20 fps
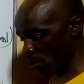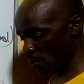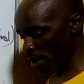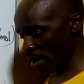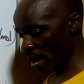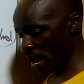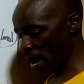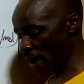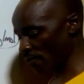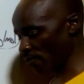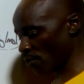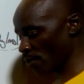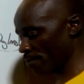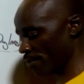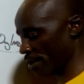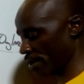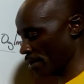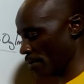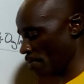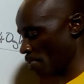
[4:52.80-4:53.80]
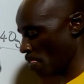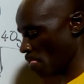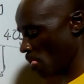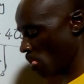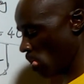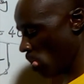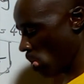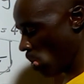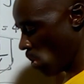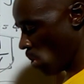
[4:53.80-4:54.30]
we have will be,
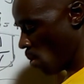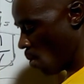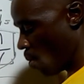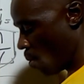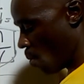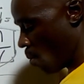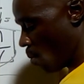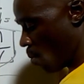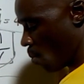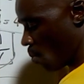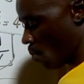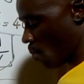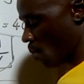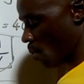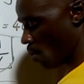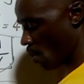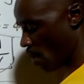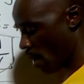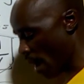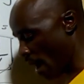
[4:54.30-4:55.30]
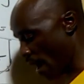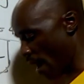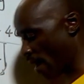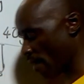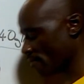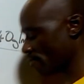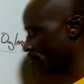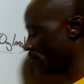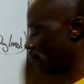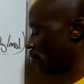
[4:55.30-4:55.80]
we'll have